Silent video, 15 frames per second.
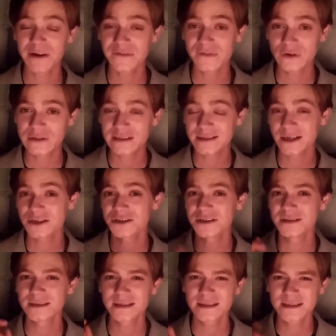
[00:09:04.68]
Buffyverse
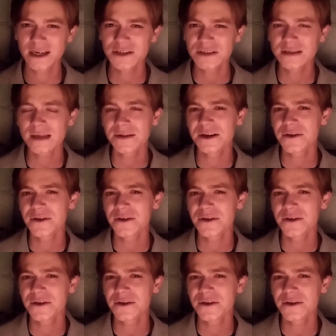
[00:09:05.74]
discussions, discussions on